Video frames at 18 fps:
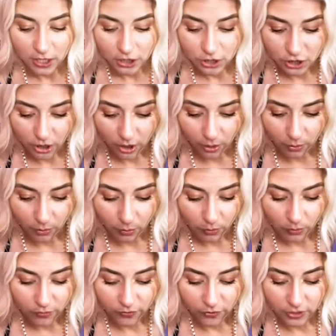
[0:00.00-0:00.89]
So
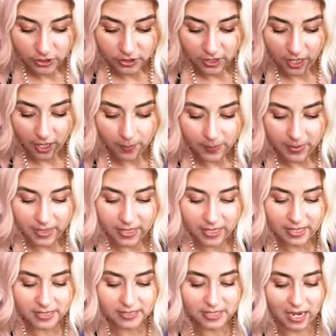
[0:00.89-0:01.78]
first up
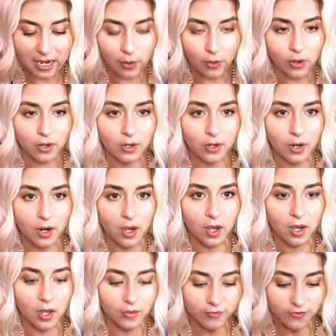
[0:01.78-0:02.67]
is our
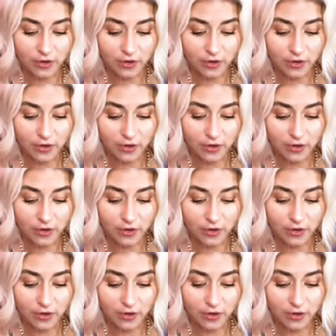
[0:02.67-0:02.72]
uh,